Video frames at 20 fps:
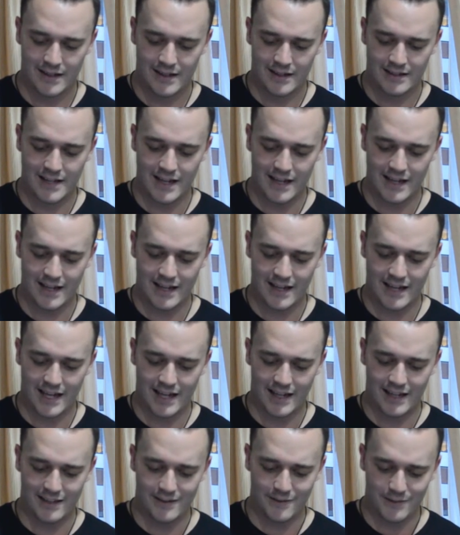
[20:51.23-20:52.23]
See,
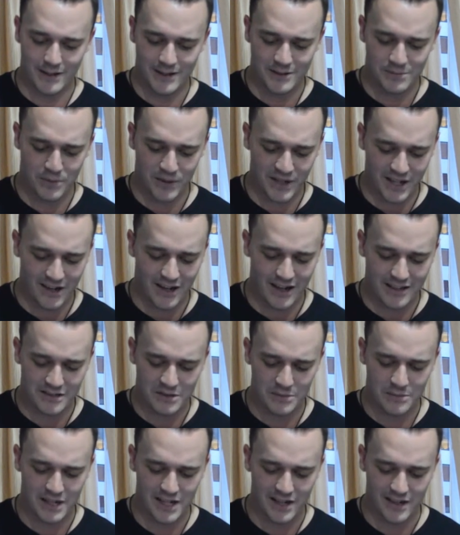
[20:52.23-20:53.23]
it's pretty
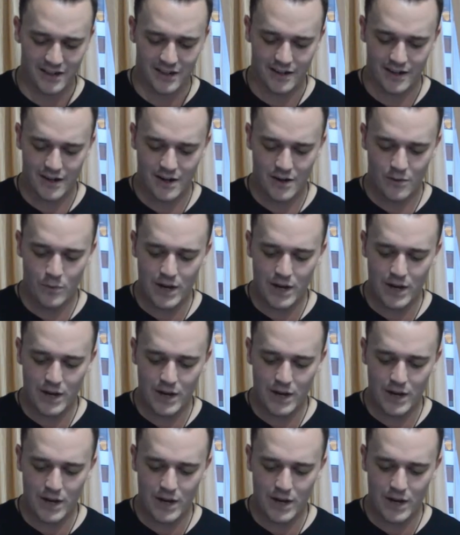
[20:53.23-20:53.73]
awesome here.